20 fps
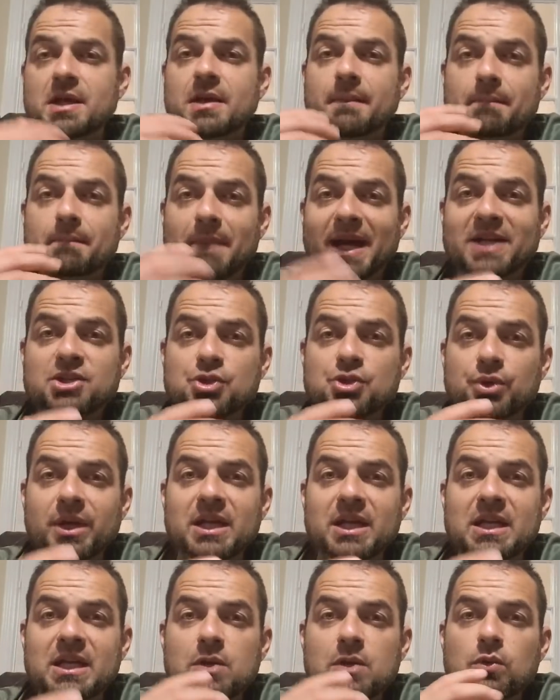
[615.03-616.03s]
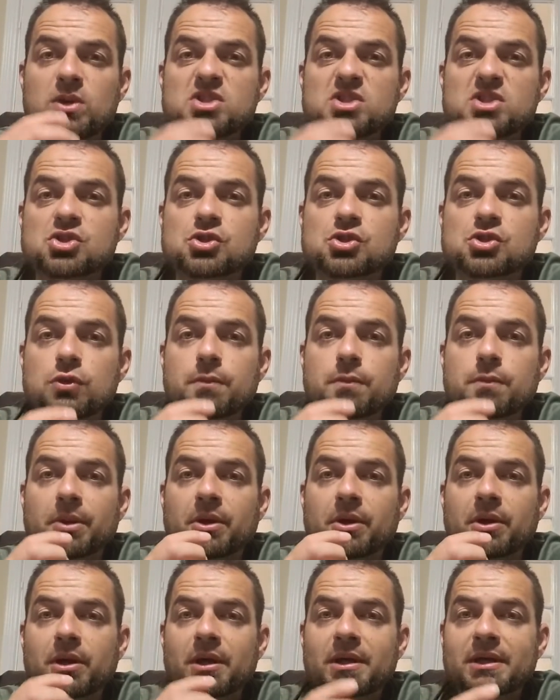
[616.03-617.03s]
my training was
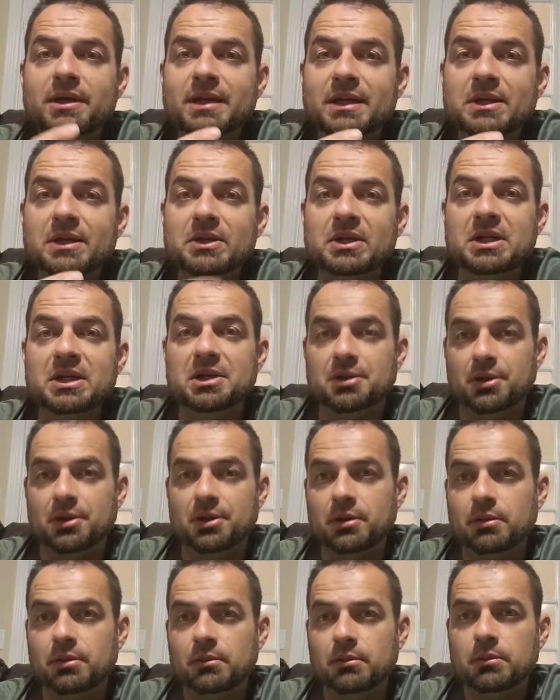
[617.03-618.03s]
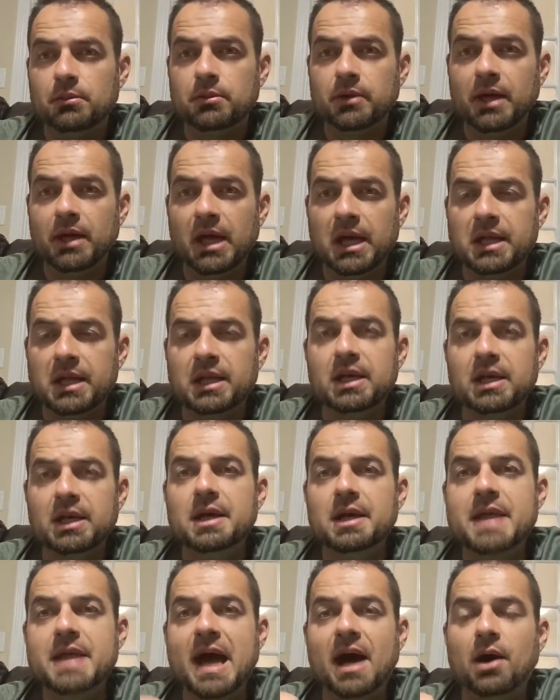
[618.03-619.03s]
super clear, right?
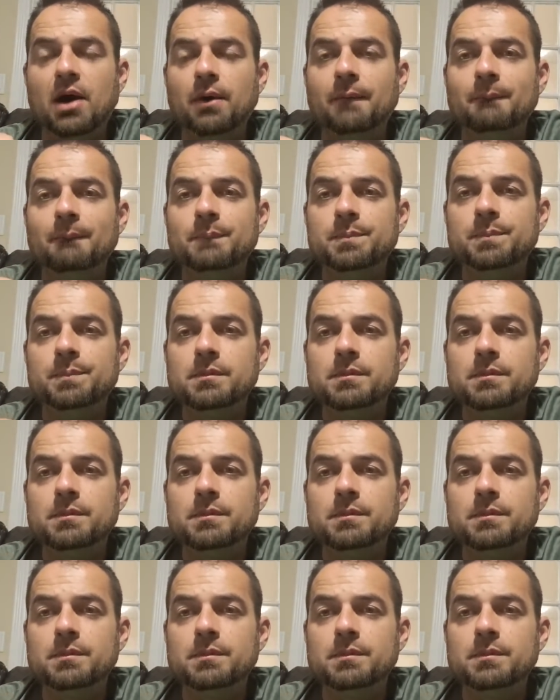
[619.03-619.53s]
Now,